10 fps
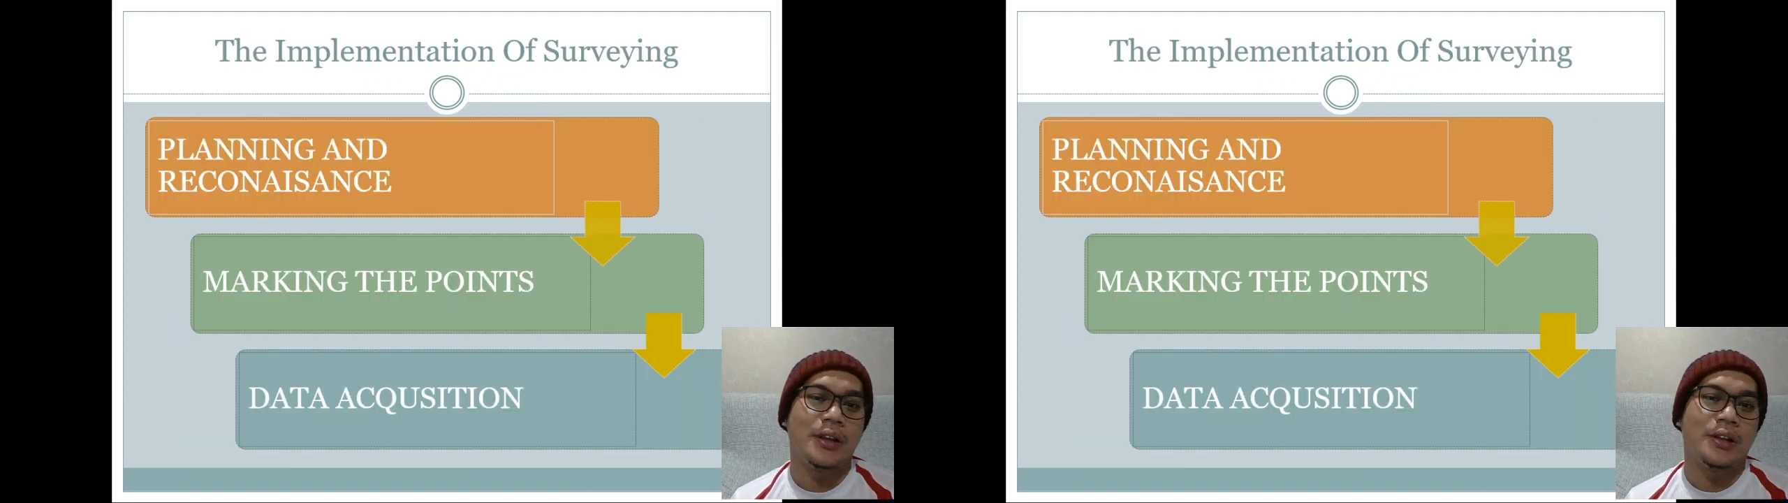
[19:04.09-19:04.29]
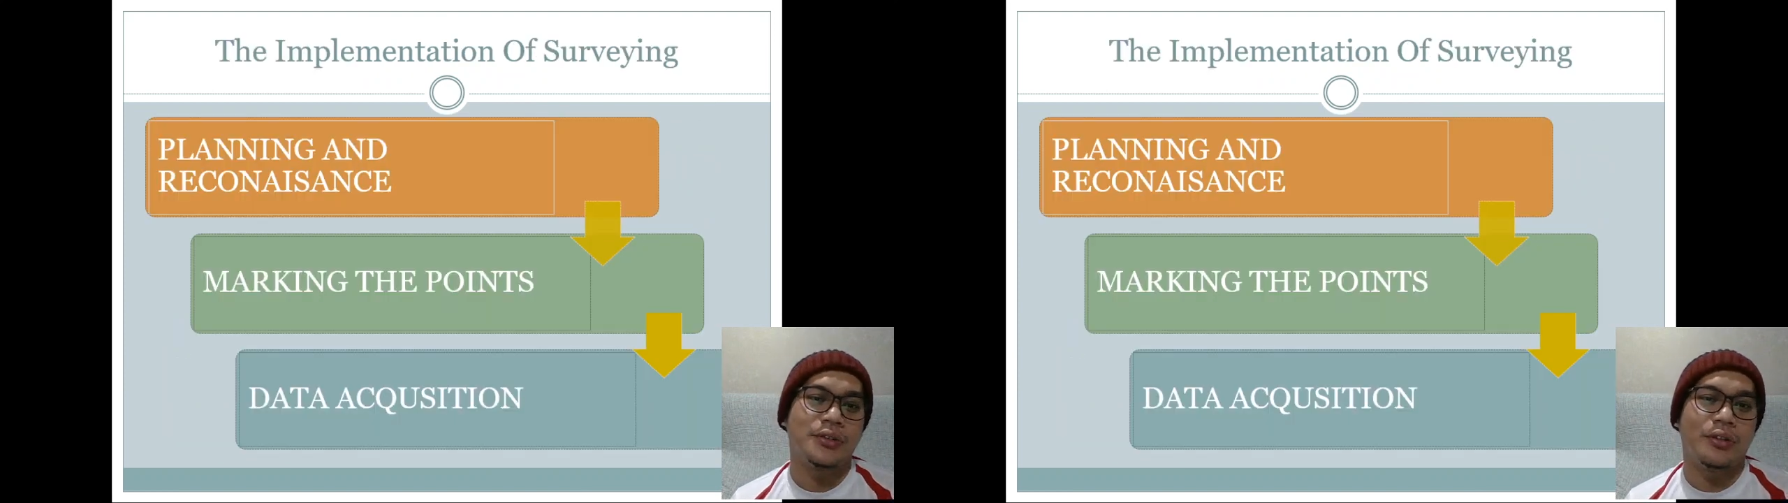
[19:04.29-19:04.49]

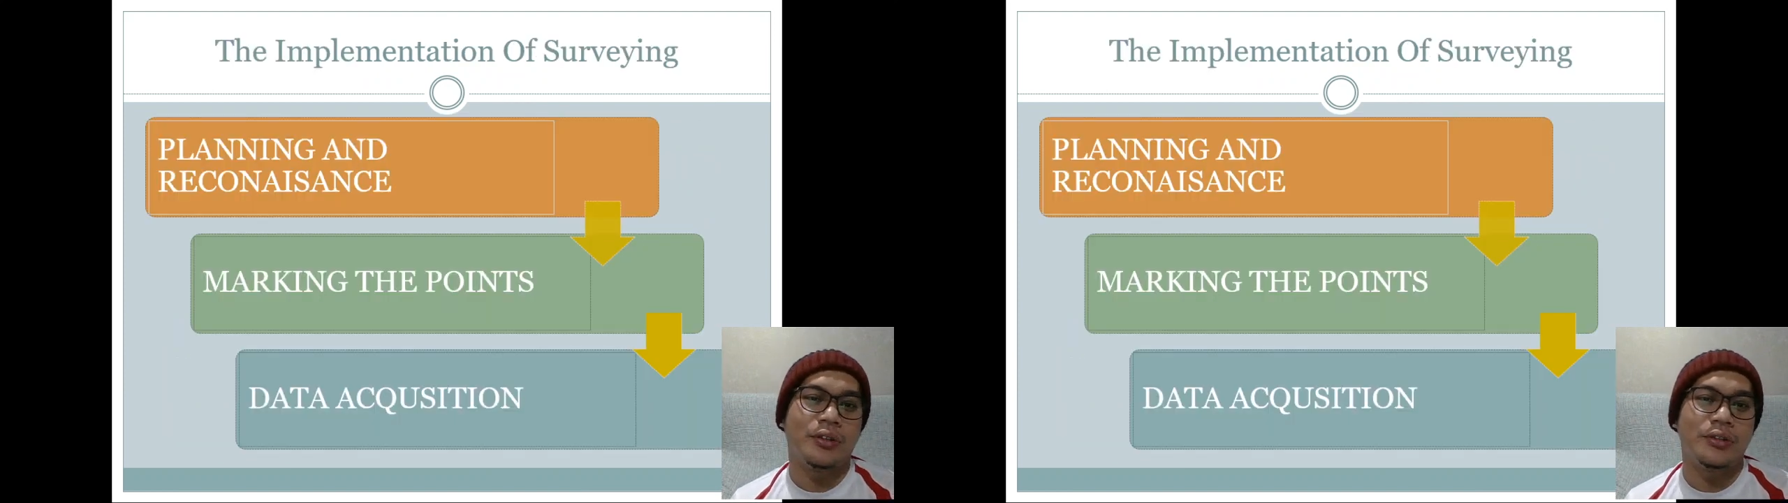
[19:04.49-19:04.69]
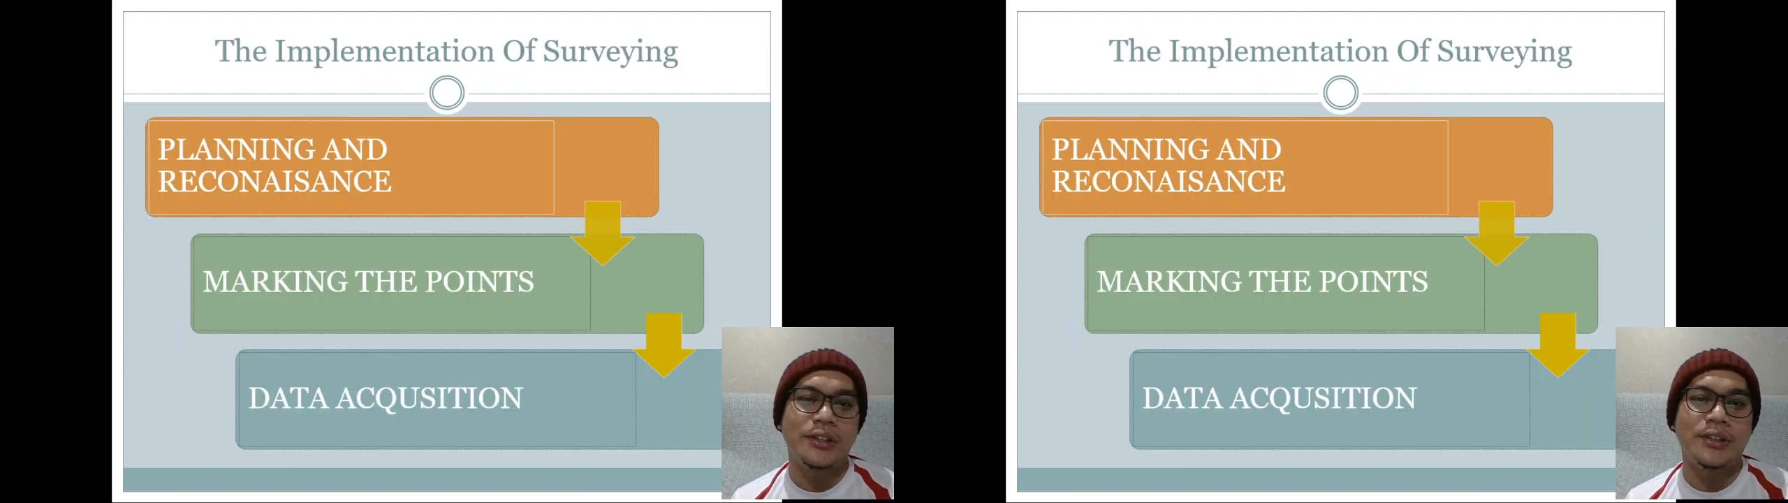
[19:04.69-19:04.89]

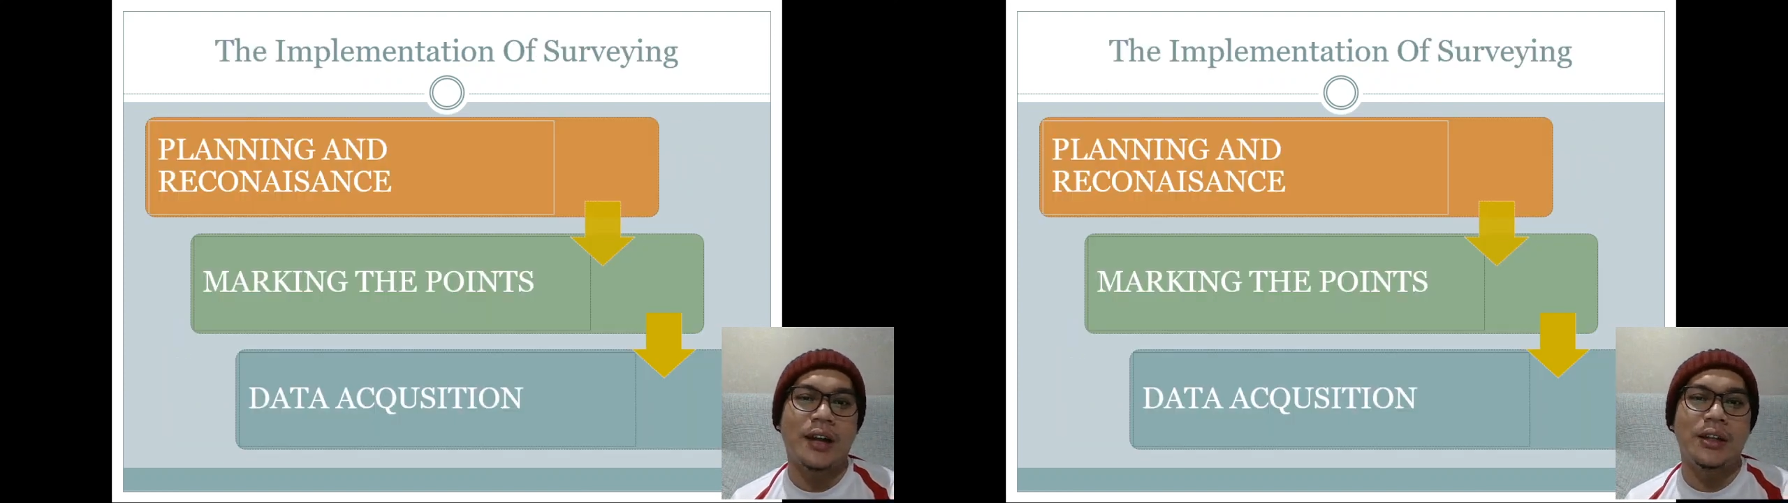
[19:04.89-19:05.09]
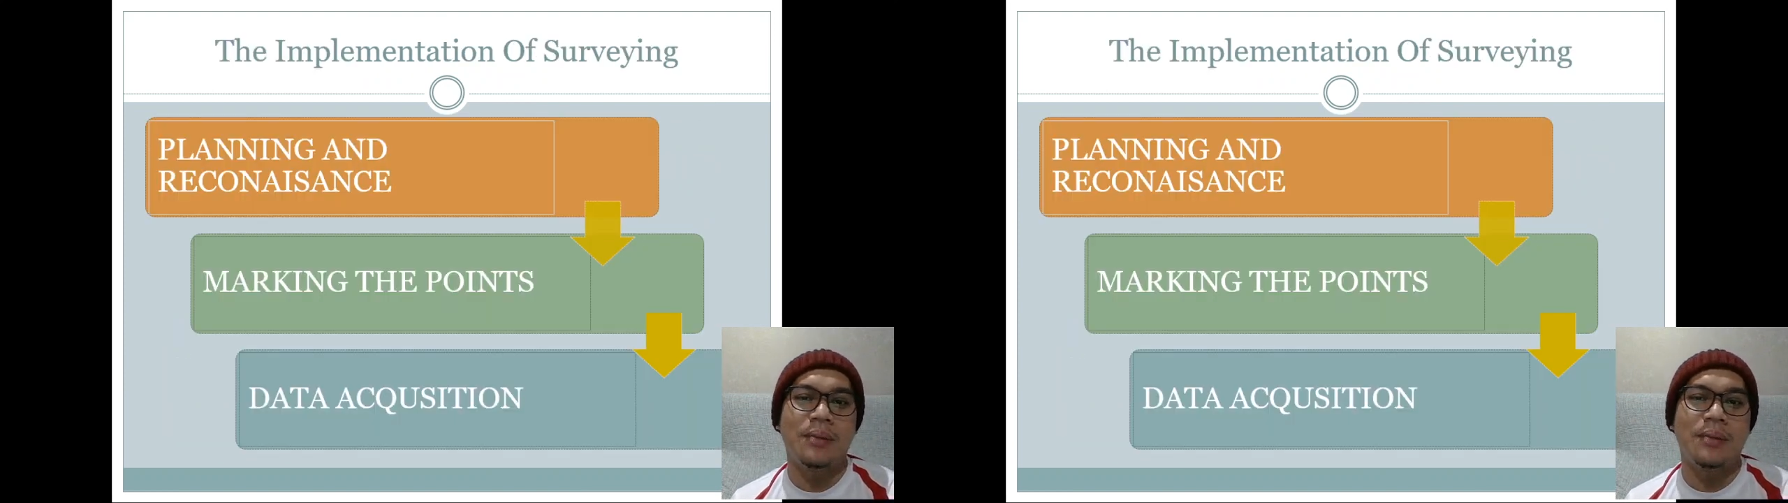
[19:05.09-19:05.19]
So these are the